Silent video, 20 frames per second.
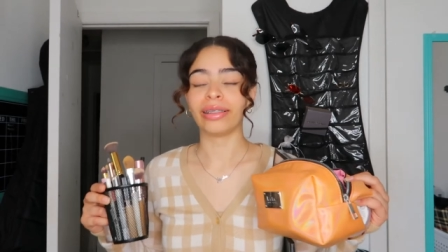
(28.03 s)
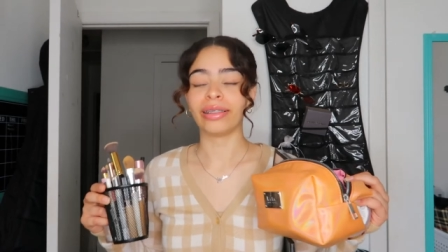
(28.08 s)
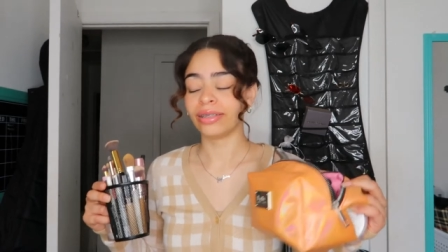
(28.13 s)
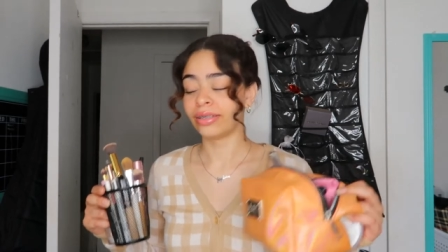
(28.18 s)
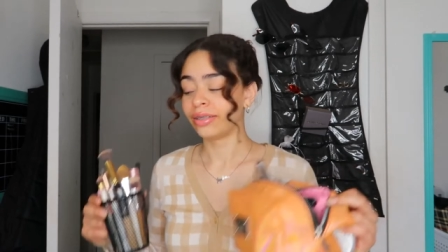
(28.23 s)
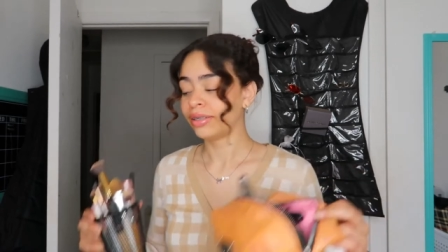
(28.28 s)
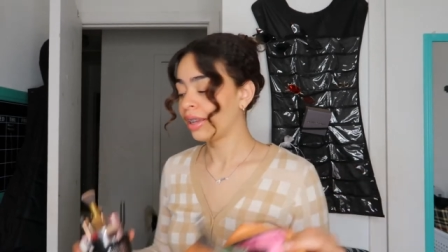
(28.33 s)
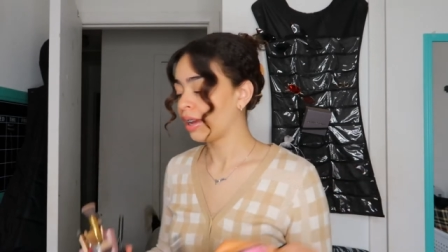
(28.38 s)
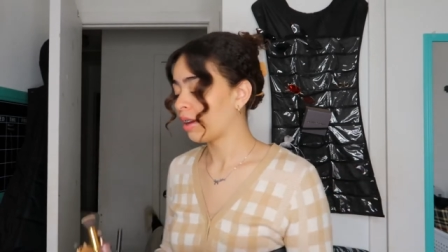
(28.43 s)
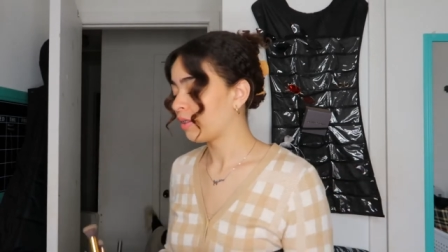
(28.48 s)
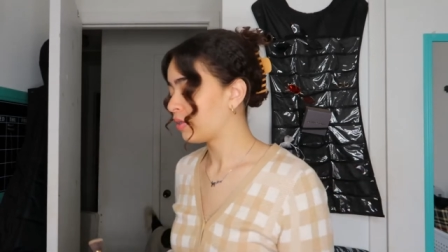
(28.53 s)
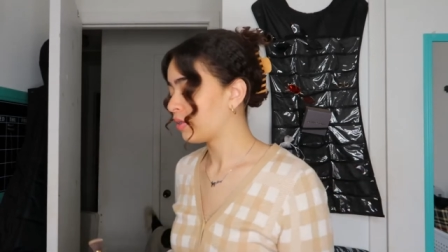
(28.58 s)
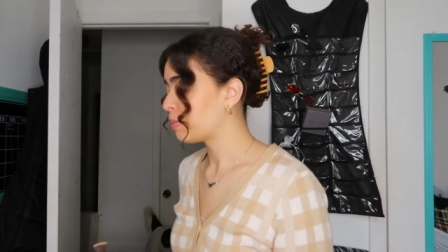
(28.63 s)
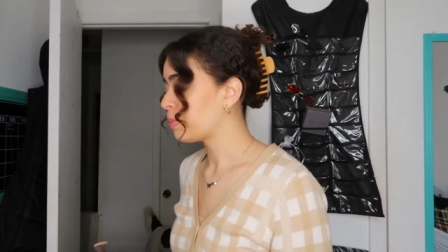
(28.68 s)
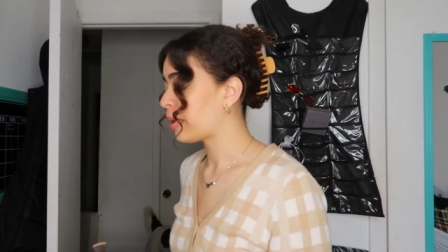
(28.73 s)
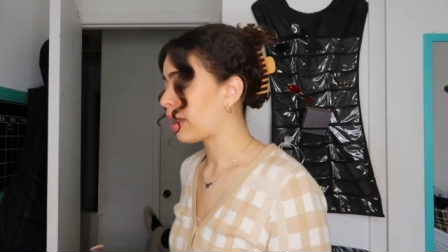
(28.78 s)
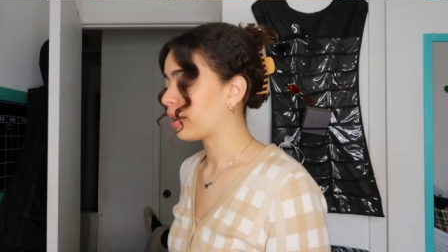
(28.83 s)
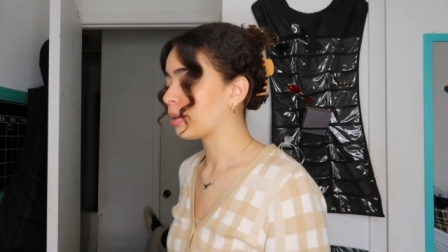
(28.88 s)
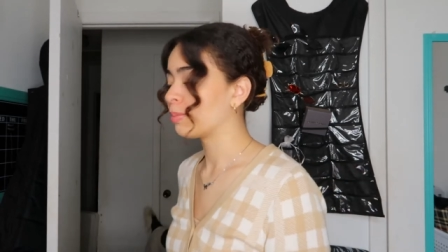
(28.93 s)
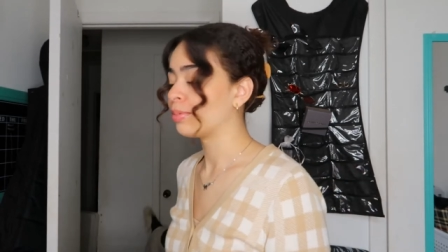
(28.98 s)
I literally have the
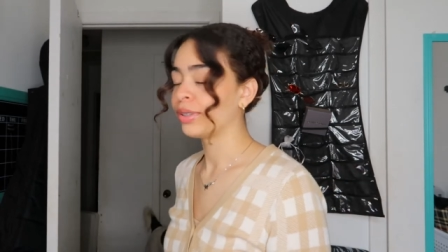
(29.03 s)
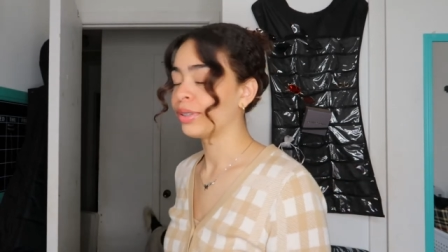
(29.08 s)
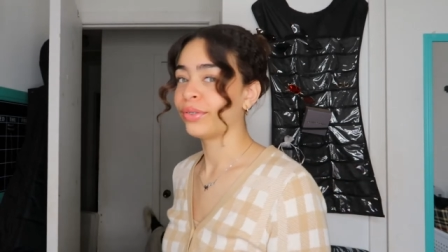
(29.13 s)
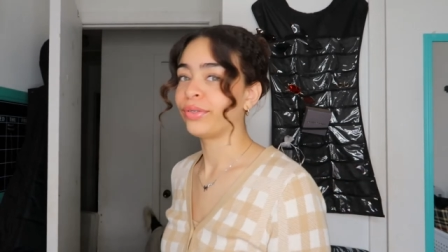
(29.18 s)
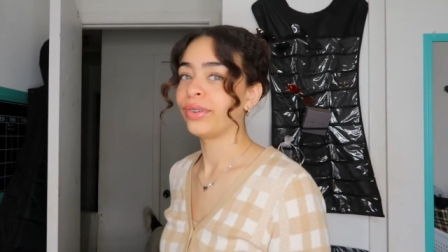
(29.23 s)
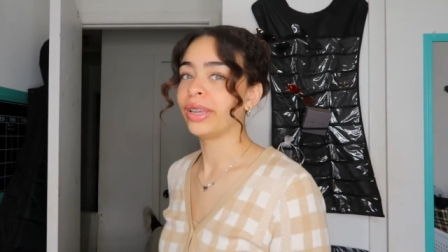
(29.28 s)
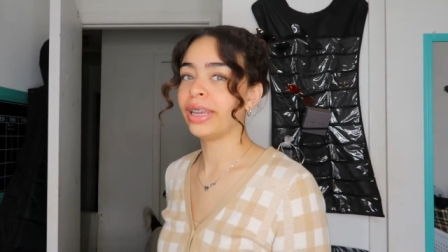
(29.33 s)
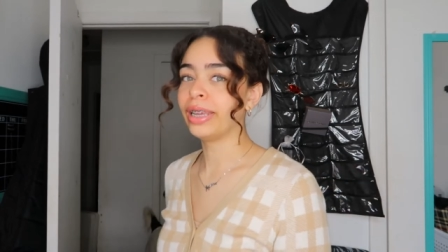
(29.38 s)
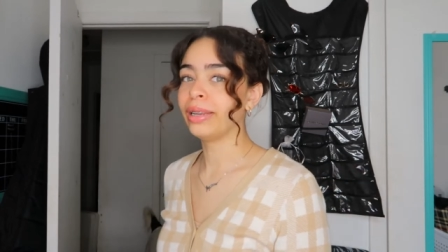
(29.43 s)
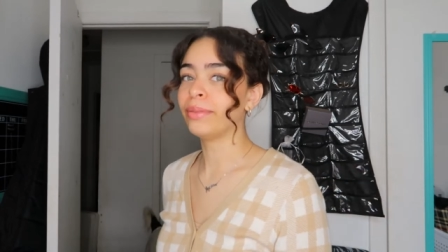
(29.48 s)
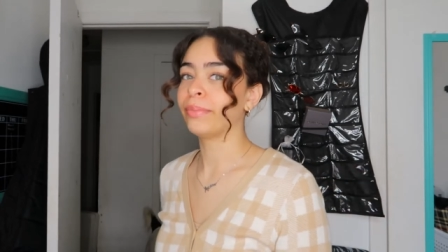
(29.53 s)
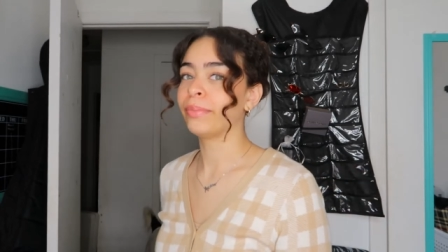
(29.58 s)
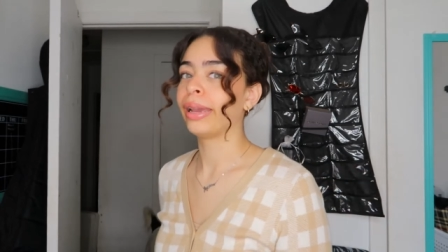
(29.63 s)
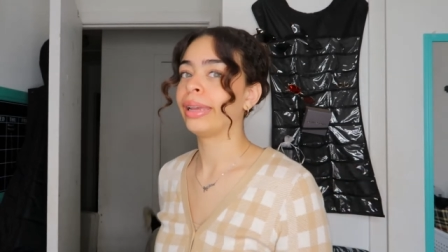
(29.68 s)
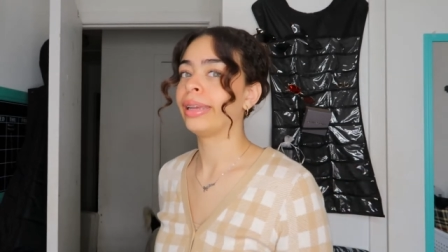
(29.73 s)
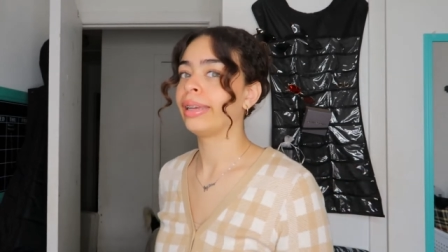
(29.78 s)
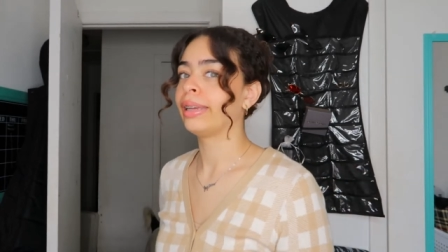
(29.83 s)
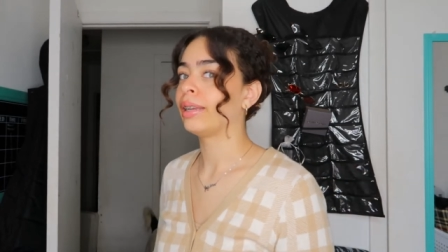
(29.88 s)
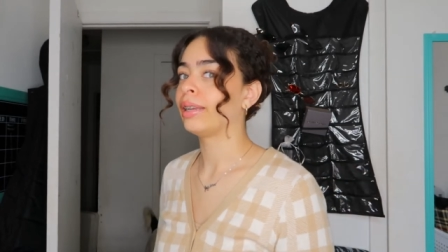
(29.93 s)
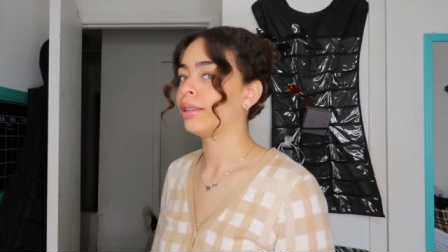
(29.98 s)
makeup stuff in my
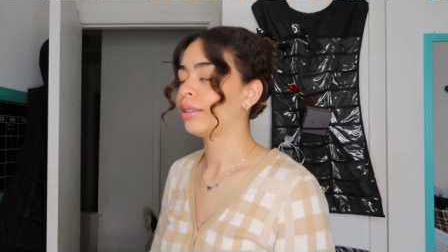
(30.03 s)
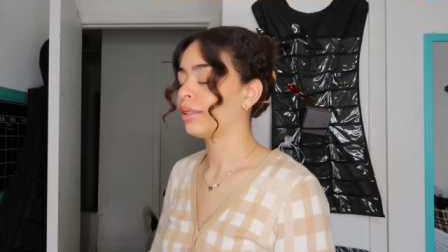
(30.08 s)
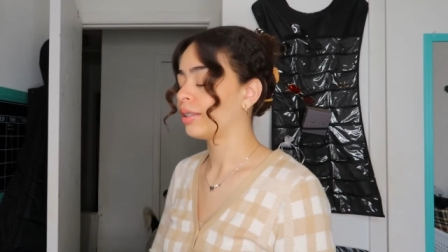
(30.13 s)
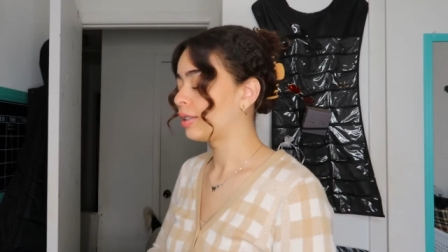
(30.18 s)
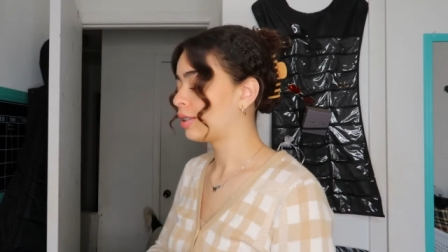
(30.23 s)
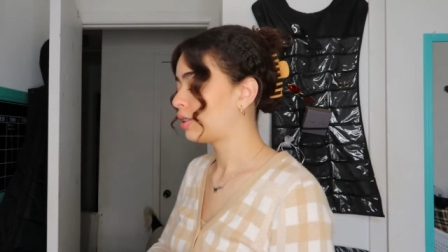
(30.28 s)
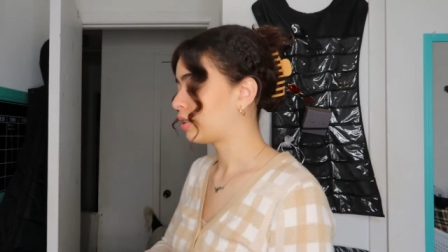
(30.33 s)
hand.